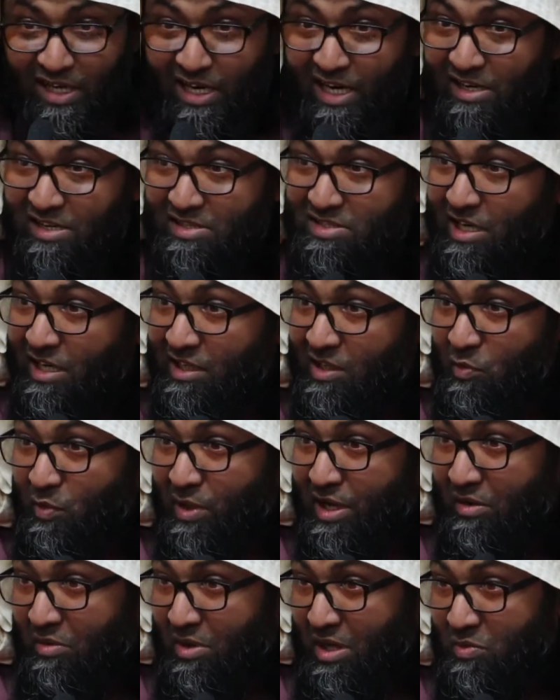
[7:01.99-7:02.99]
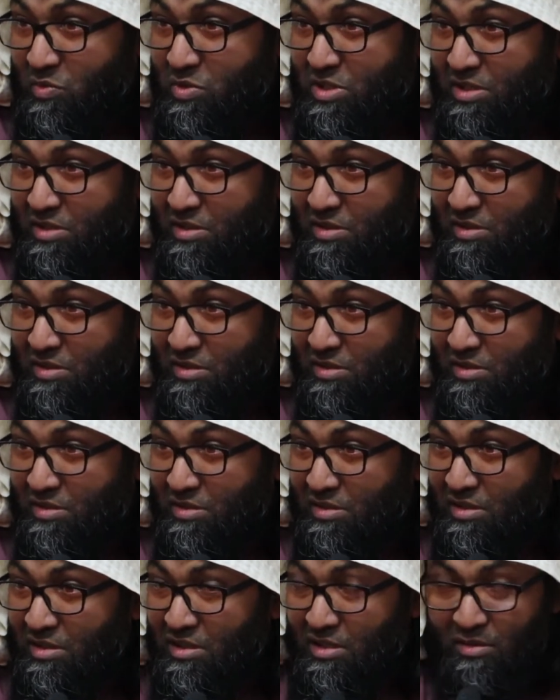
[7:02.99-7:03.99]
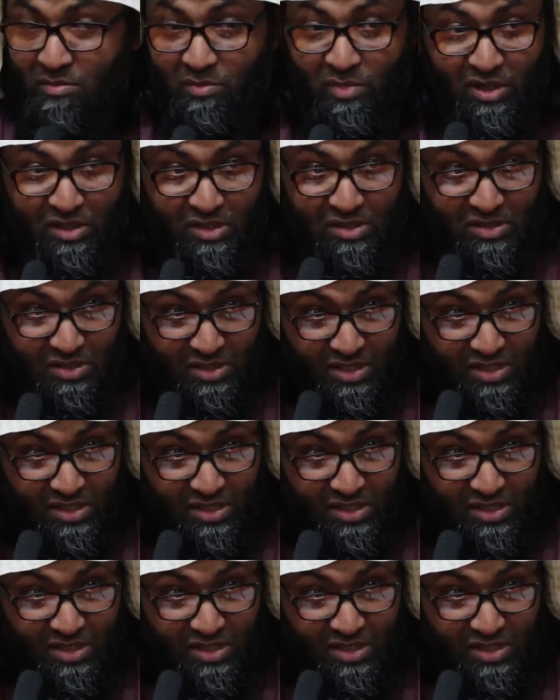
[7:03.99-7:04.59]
it is other way around. Brothers and